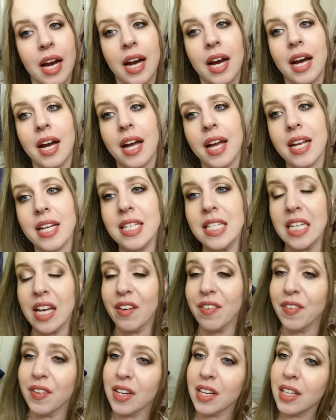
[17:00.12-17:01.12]
I
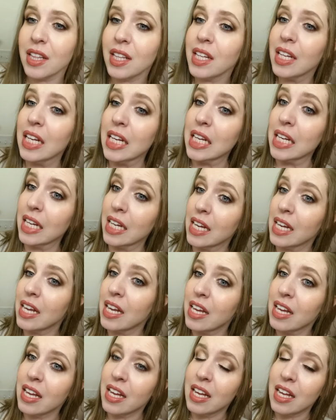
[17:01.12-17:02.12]
definitely
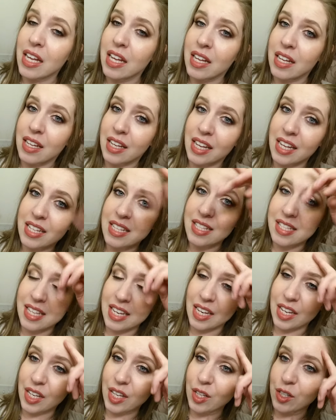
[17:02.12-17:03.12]
can
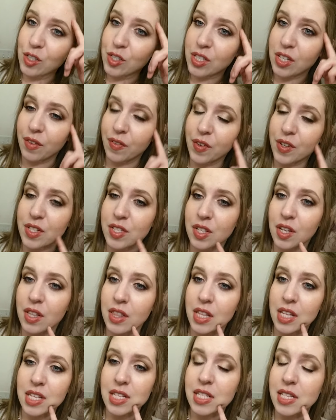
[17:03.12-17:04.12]
see a huge difference
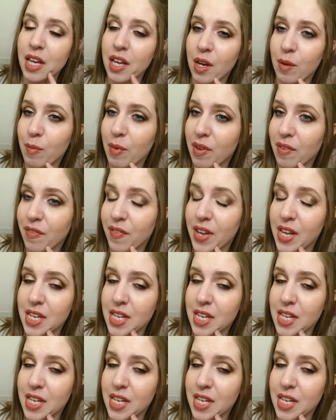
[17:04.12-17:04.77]
on this side of my